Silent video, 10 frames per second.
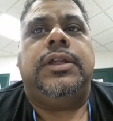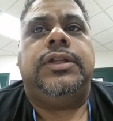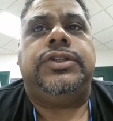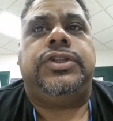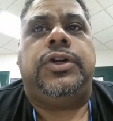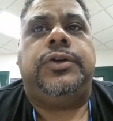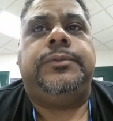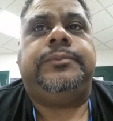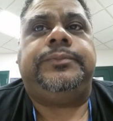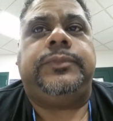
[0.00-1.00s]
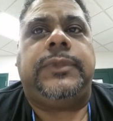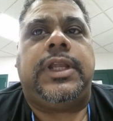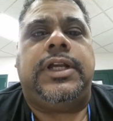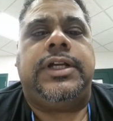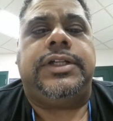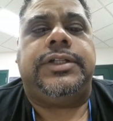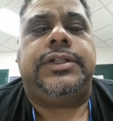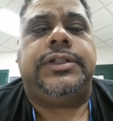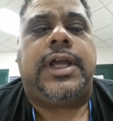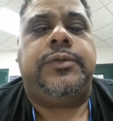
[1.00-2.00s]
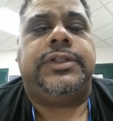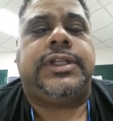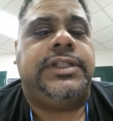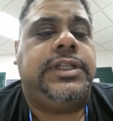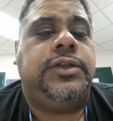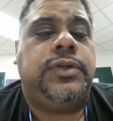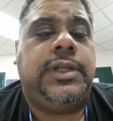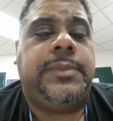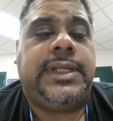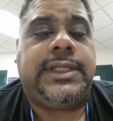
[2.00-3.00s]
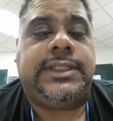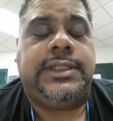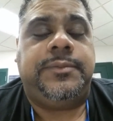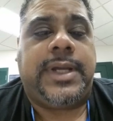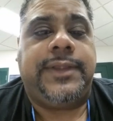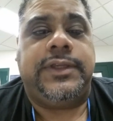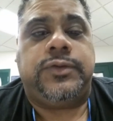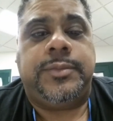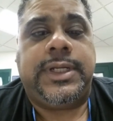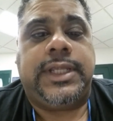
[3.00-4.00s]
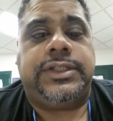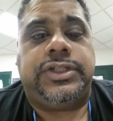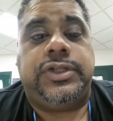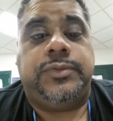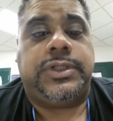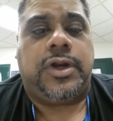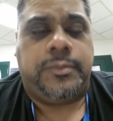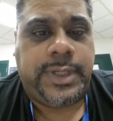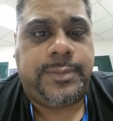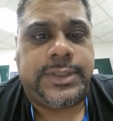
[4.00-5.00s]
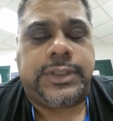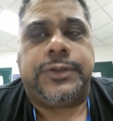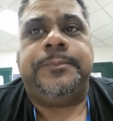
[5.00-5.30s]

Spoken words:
So I was continually molested by this woman as she was our babysitter.